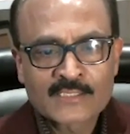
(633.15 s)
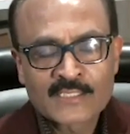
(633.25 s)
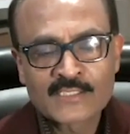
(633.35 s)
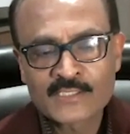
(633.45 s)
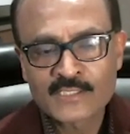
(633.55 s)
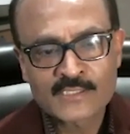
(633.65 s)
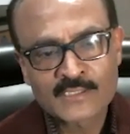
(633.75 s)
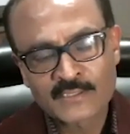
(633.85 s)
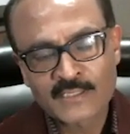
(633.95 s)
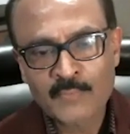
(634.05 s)
he's just
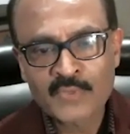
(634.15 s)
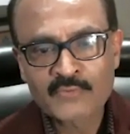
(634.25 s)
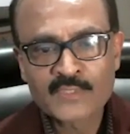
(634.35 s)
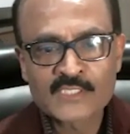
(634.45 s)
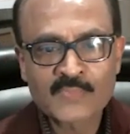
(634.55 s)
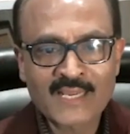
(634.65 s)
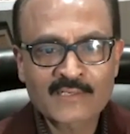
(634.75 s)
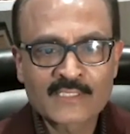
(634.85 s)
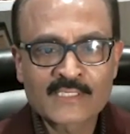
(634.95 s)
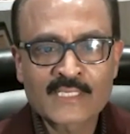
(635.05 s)
happy with his
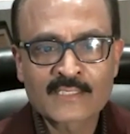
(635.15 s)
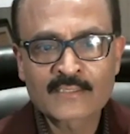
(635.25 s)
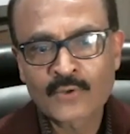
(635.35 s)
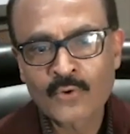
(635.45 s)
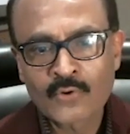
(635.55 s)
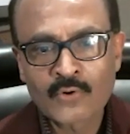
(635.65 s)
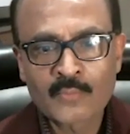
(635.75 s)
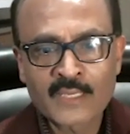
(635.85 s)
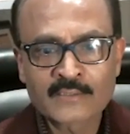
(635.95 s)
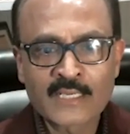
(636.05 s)
practice and go home
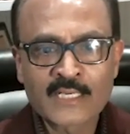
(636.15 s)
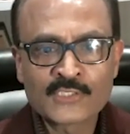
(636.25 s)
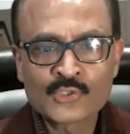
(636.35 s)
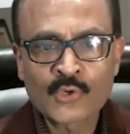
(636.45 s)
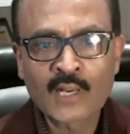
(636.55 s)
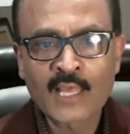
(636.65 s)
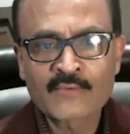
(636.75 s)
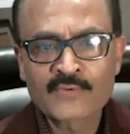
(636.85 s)
and enjoy life.